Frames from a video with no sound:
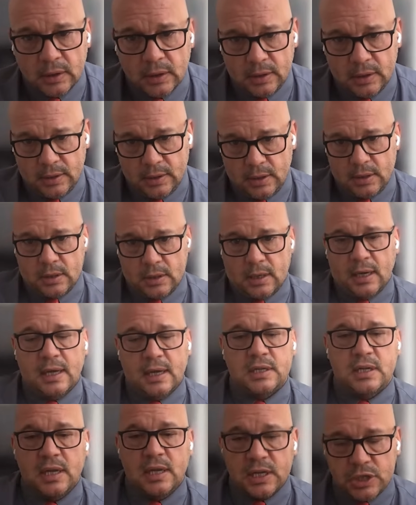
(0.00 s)
Okay, its
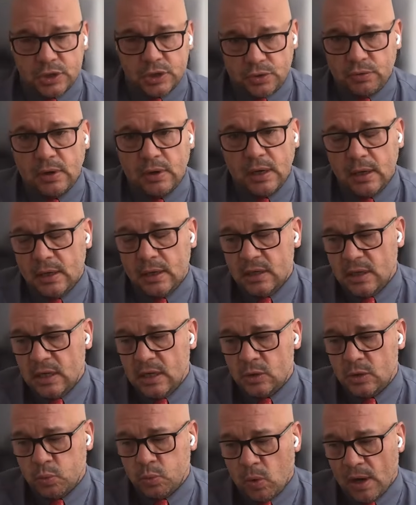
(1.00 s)
history is, is
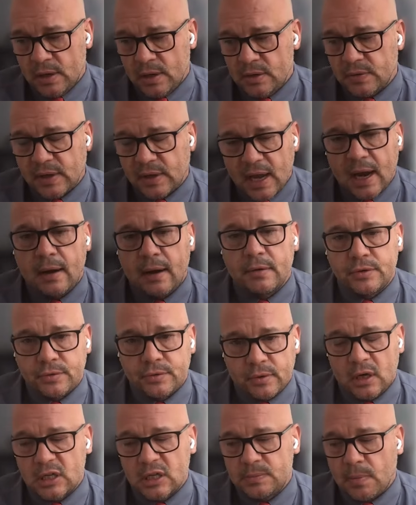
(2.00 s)
one that's
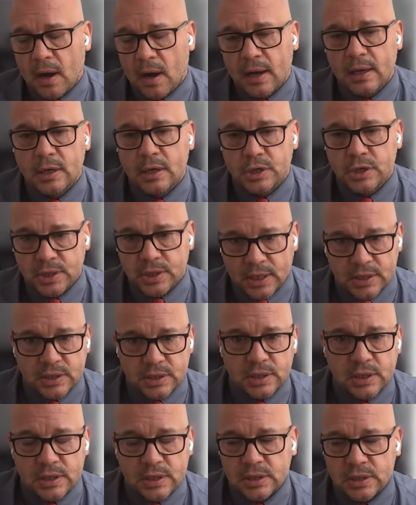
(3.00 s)
characterized by
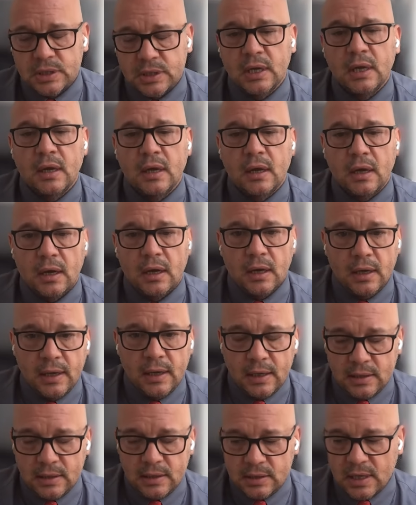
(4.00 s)
injustice, Uh, et
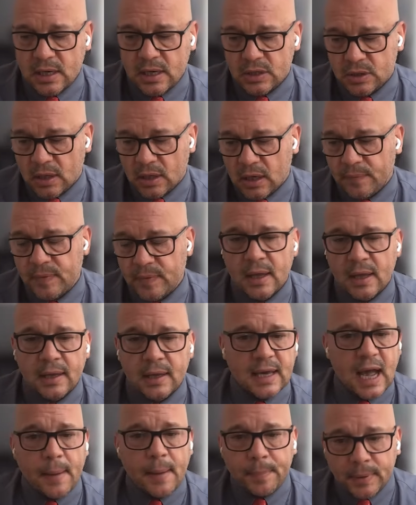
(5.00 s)
cetera.
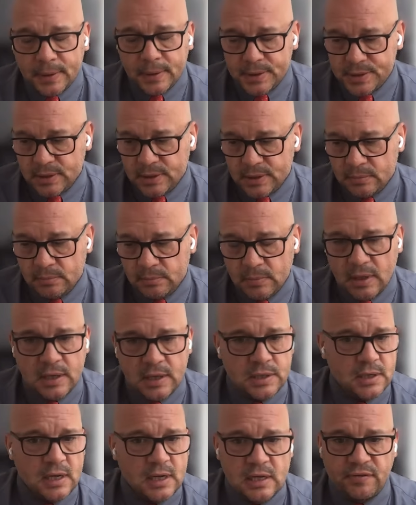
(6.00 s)
Capitalism is
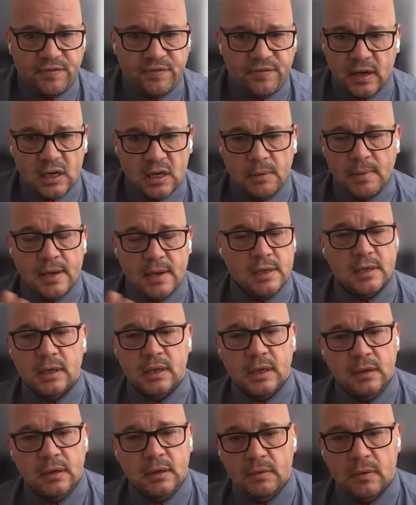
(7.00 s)
is
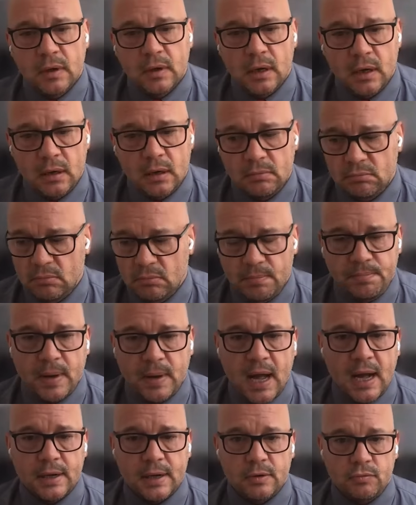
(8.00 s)
fundamentally um,
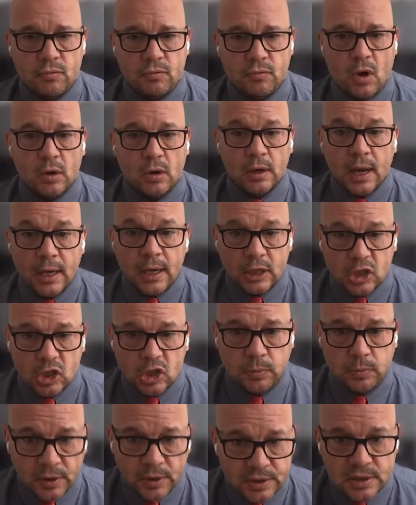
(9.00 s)
bad and wrong and
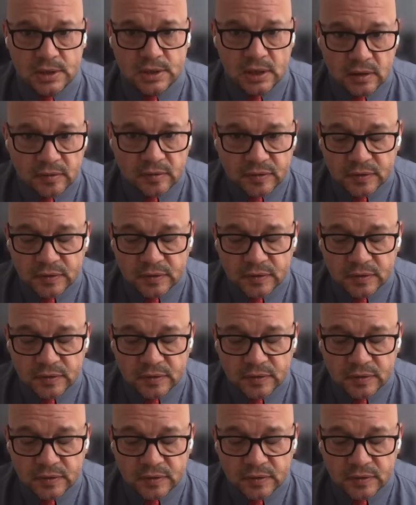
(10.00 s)
exploitative.